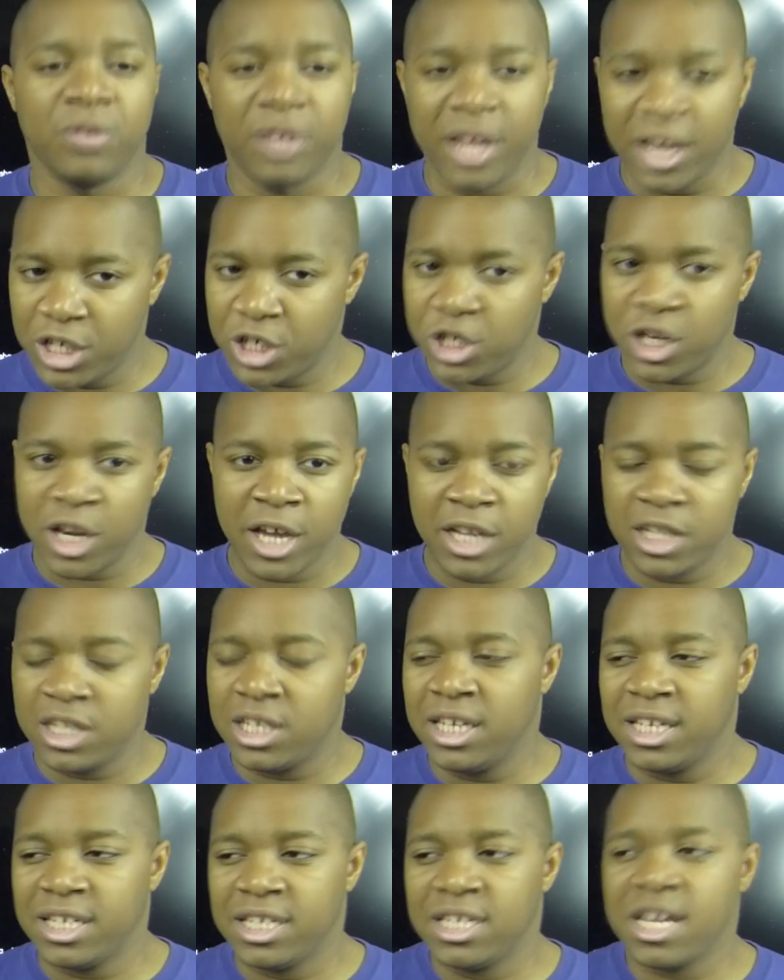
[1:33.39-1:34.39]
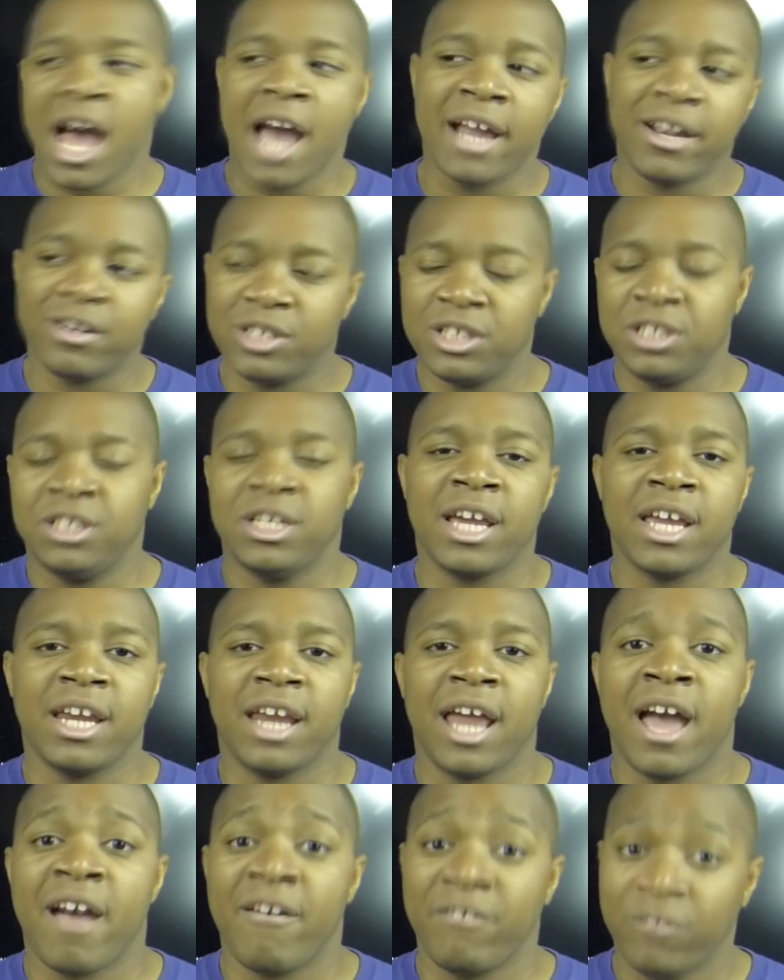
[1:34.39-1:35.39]
They changed the entire second
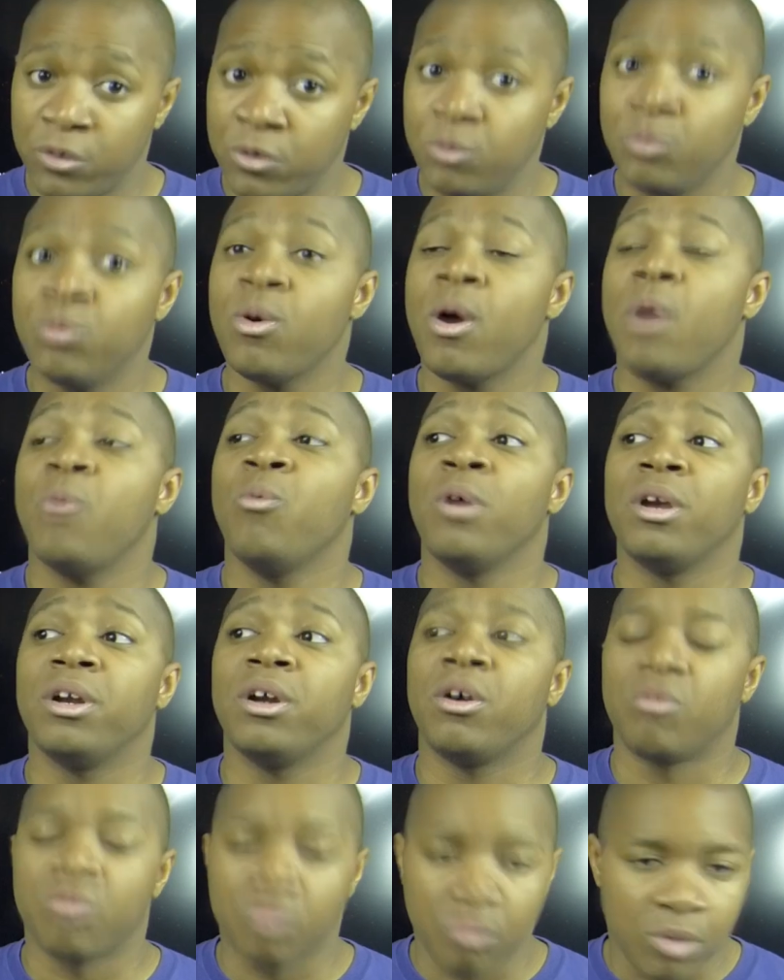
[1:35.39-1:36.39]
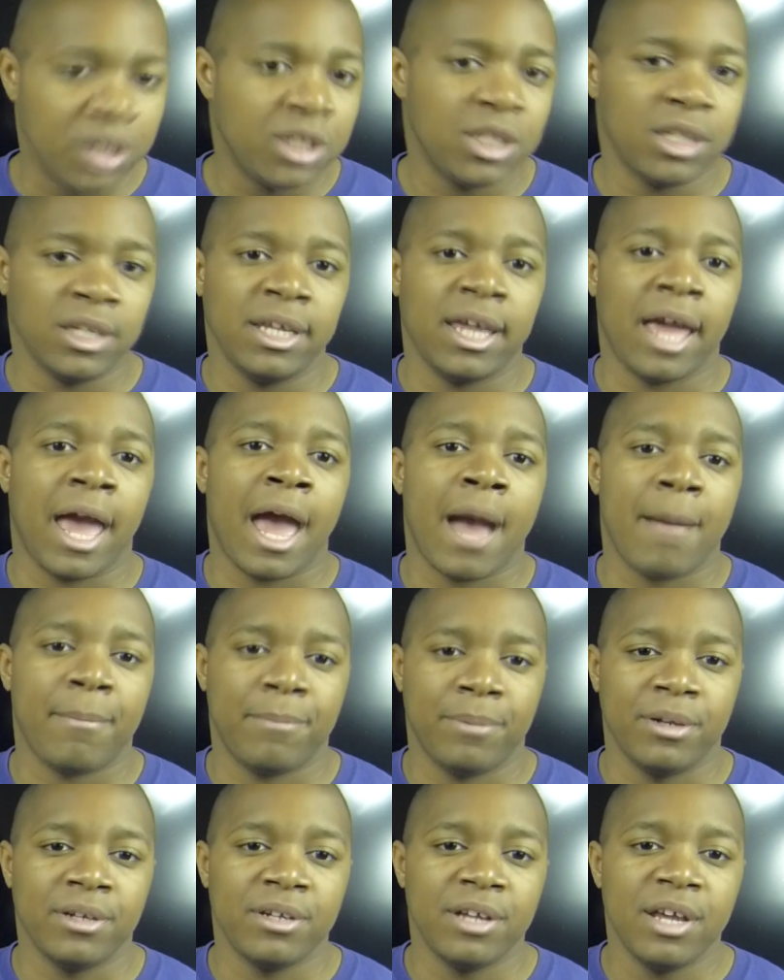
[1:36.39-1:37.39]
half to what originally
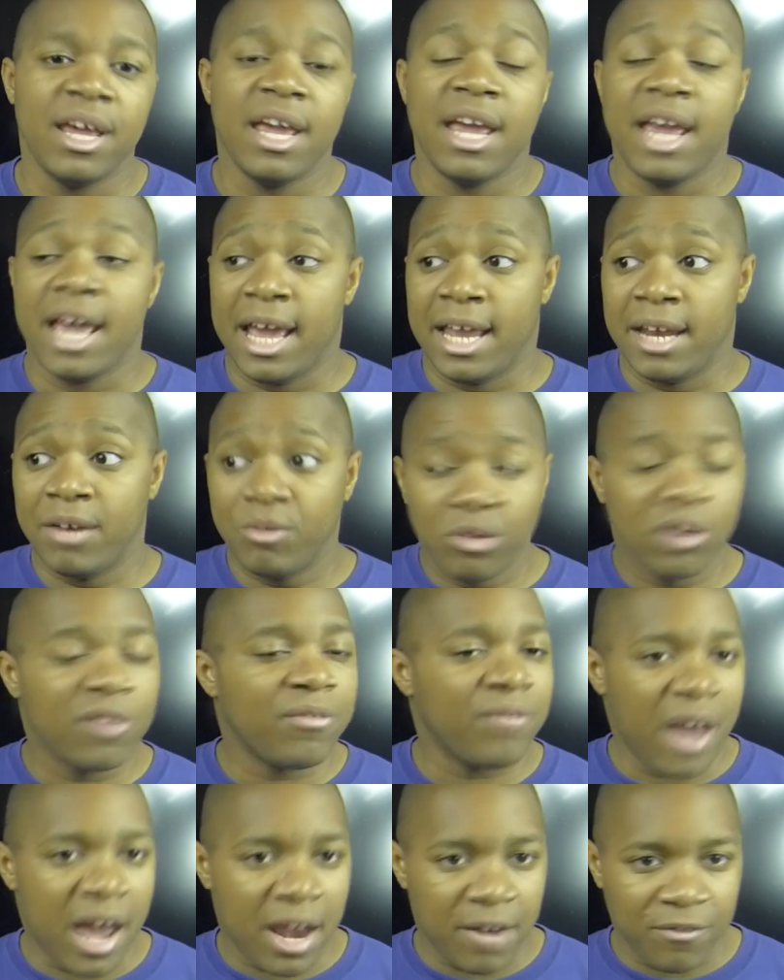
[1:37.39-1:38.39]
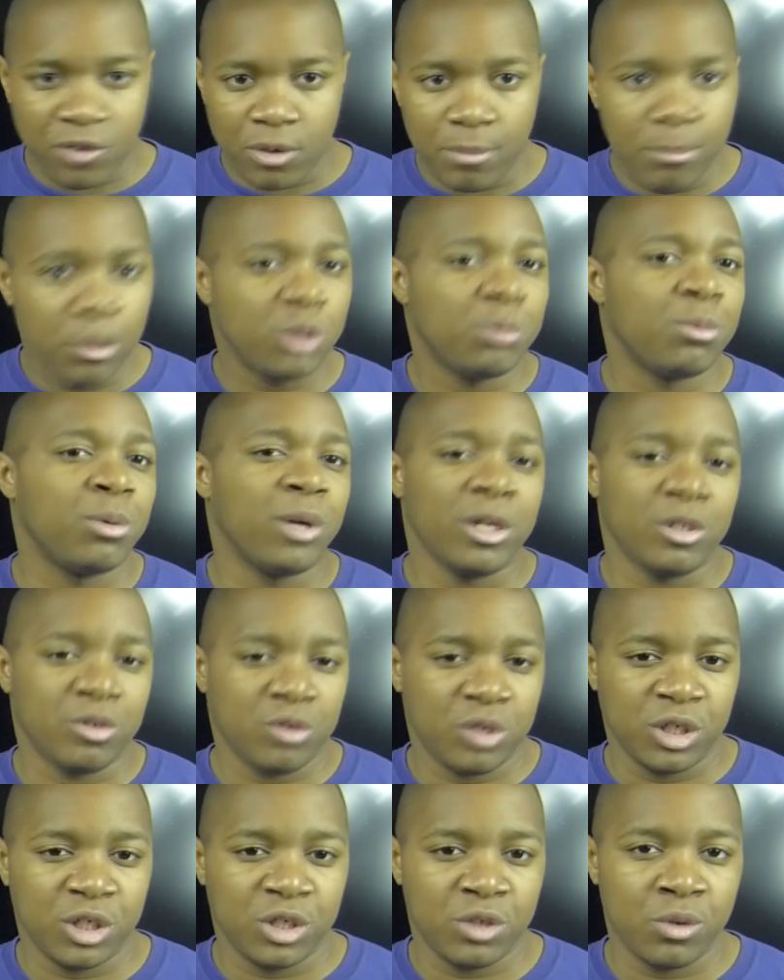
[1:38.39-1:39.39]
happened, and it would have added for a much more
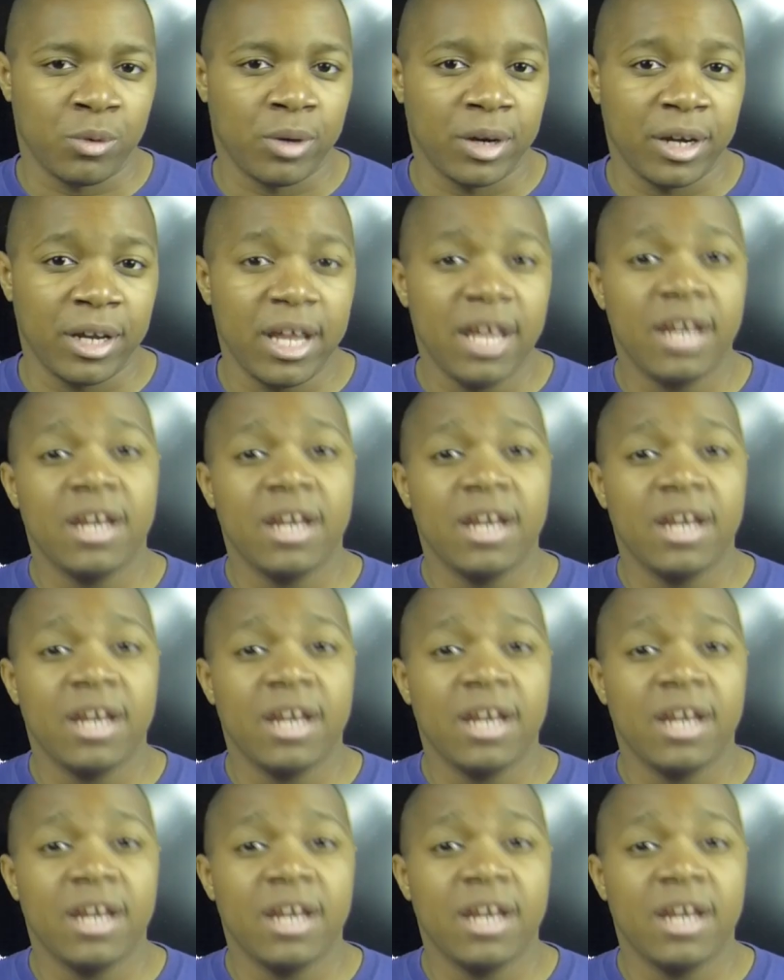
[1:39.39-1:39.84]
interesting story.